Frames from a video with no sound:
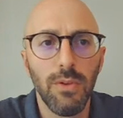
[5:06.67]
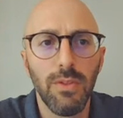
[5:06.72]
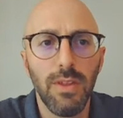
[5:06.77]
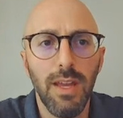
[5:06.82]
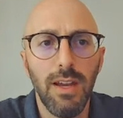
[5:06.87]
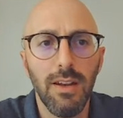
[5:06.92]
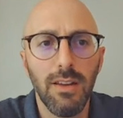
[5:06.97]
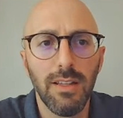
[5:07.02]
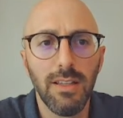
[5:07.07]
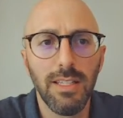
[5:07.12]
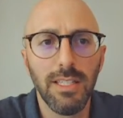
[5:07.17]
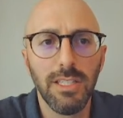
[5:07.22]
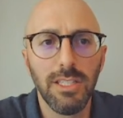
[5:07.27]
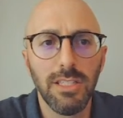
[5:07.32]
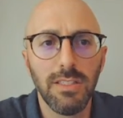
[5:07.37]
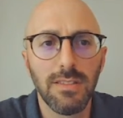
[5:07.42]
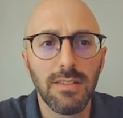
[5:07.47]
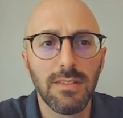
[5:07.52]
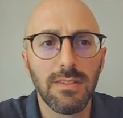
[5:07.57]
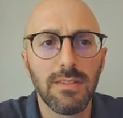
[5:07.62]

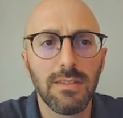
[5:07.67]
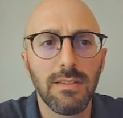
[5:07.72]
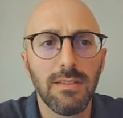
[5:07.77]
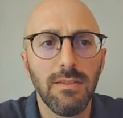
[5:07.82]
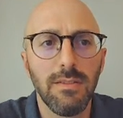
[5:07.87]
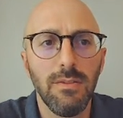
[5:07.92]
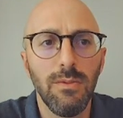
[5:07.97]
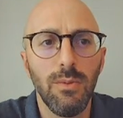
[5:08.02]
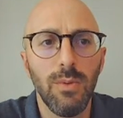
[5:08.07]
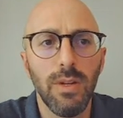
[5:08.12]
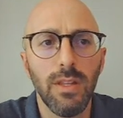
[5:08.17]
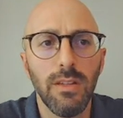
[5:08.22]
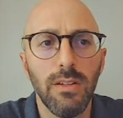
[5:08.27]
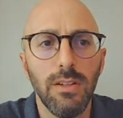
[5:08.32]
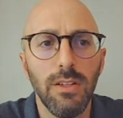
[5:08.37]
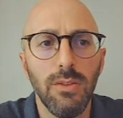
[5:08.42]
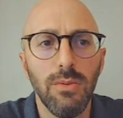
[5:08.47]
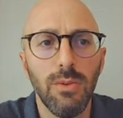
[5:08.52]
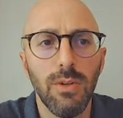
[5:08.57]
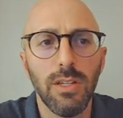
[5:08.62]
calculations, whether
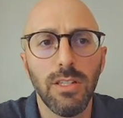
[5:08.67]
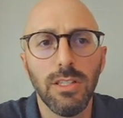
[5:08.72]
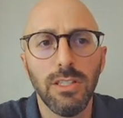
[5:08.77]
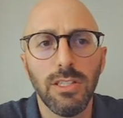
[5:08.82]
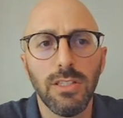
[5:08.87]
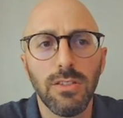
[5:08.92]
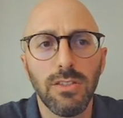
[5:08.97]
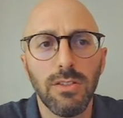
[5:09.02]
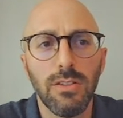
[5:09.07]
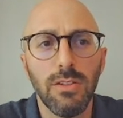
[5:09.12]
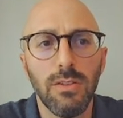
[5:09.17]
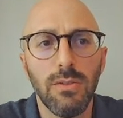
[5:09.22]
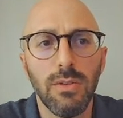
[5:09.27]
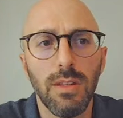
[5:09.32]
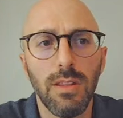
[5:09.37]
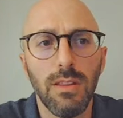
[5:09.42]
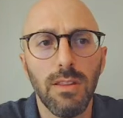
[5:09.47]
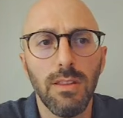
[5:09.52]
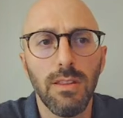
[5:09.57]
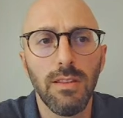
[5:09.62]
you want to just go
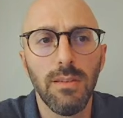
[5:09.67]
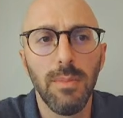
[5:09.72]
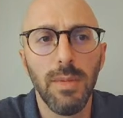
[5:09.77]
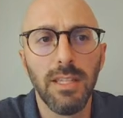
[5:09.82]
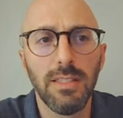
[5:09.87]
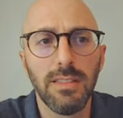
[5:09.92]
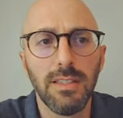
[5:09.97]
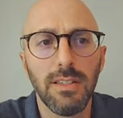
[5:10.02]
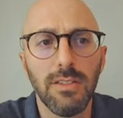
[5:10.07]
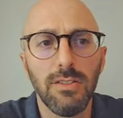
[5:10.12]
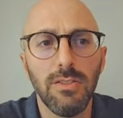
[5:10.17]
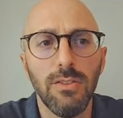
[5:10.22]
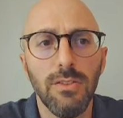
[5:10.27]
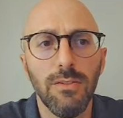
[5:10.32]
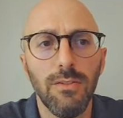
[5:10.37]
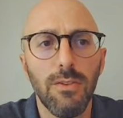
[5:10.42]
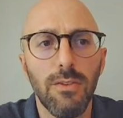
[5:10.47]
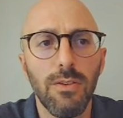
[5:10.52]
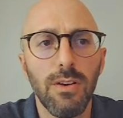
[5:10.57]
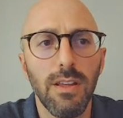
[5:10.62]
with the basic 2 to
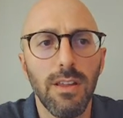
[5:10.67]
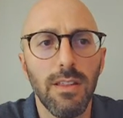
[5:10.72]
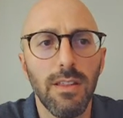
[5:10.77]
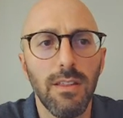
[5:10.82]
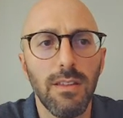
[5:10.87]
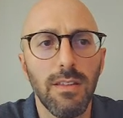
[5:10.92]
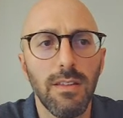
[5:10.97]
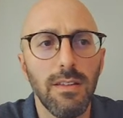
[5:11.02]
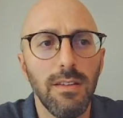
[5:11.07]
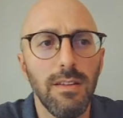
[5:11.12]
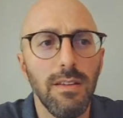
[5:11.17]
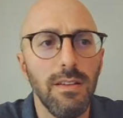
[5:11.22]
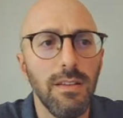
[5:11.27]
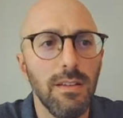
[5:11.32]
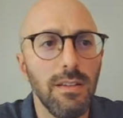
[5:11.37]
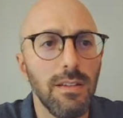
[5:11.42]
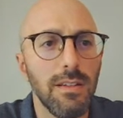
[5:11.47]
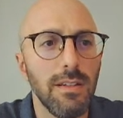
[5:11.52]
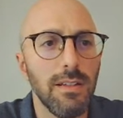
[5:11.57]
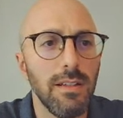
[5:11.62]
40th
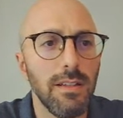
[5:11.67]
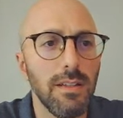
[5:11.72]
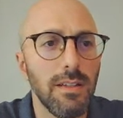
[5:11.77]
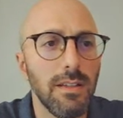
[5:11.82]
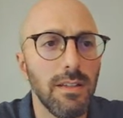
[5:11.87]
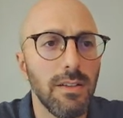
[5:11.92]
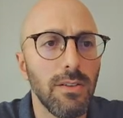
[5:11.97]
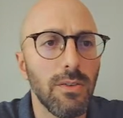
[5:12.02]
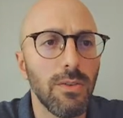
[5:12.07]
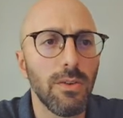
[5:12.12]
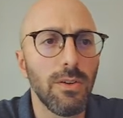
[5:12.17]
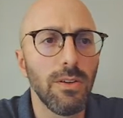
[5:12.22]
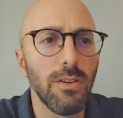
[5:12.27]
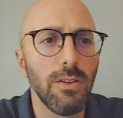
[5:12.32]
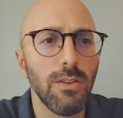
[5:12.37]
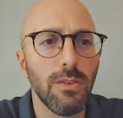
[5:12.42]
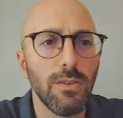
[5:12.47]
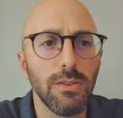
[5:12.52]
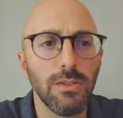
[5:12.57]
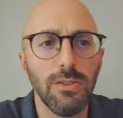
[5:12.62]

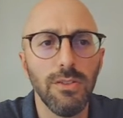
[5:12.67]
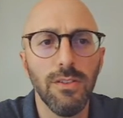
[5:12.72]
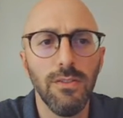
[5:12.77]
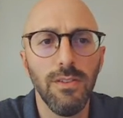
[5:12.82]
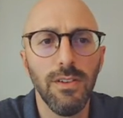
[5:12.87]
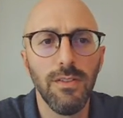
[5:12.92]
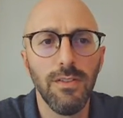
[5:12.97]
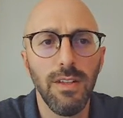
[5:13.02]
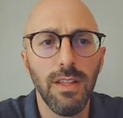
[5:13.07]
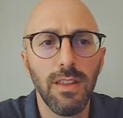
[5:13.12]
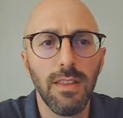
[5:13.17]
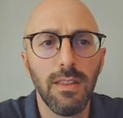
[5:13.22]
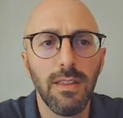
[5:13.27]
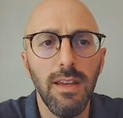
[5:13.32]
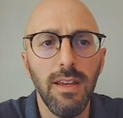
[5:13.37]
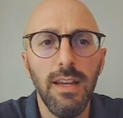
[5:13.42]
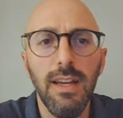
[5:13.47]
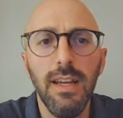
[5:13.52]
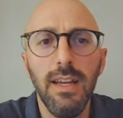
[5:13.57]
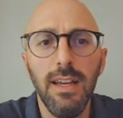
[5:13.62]
order or 2 to 50th.
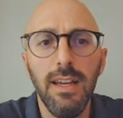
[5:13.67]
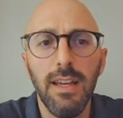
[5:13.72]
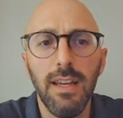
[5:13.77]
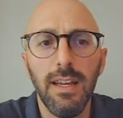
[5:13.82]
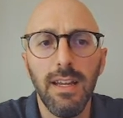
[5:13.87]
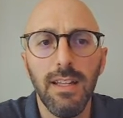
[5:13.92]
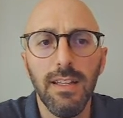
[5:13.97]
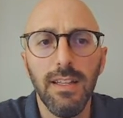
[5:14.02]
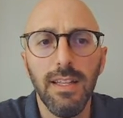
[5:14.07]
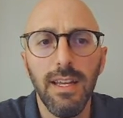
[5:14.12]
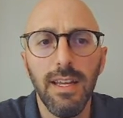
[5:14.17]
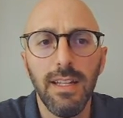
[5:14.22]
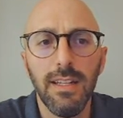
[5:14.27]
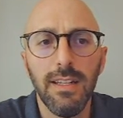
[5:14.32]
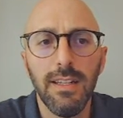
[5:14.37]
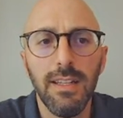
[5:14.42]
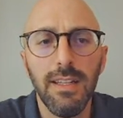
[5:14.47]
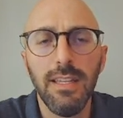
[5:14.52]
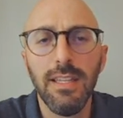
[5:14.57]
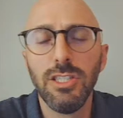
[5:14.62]
And
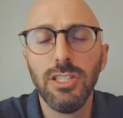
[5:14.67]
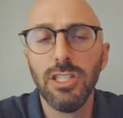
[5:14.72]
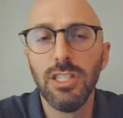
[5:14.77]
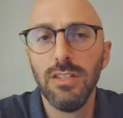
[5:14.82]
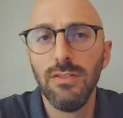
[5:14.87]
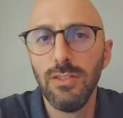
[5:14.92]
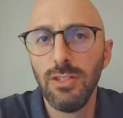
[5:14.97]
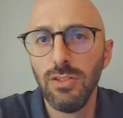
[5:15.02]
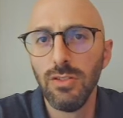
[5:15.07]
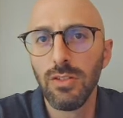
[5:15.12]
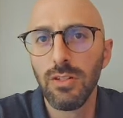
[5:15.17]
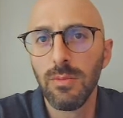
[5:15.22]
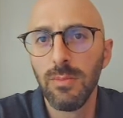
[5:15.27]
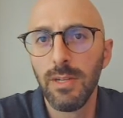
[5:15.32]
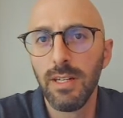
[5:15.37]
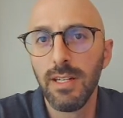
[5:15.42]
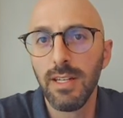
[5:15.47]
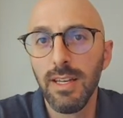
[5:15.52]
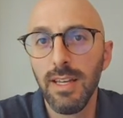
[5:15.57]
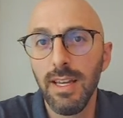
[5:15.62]
then each individual
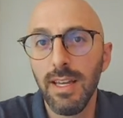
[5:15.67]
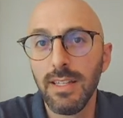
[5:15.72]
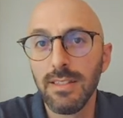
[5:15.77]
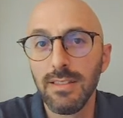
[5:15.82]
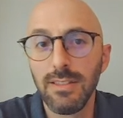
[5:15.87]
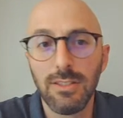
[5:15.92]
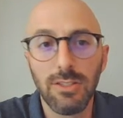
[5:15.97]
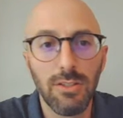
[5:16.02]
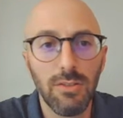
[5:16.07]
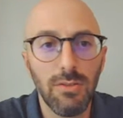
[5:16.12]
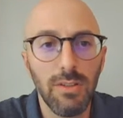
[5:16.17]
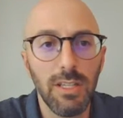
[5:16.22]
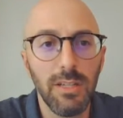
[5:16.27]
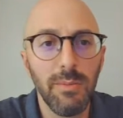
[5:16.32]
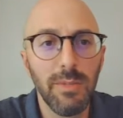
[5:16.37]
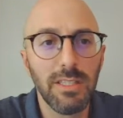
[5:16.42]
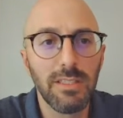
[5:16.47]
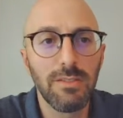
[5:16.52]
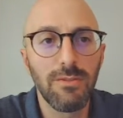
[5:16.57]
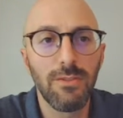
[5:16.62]
harmonic has its own
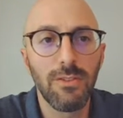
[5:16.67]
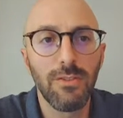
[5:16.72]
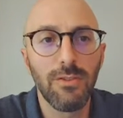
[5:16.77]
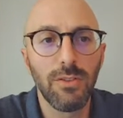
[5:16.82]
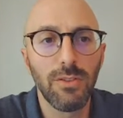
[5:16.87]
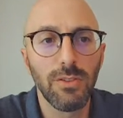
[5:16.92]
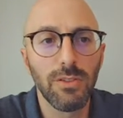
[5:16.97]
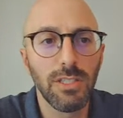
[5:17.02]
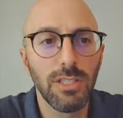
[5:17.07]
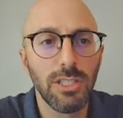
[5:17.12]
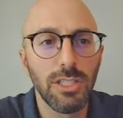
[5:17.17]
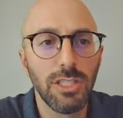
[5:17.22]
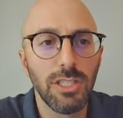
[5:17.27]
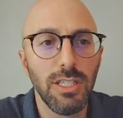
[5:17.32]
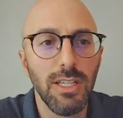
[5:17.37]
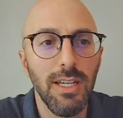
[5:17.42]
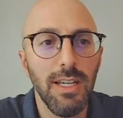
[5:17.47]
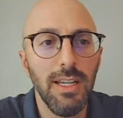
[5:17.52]
limits for voltage.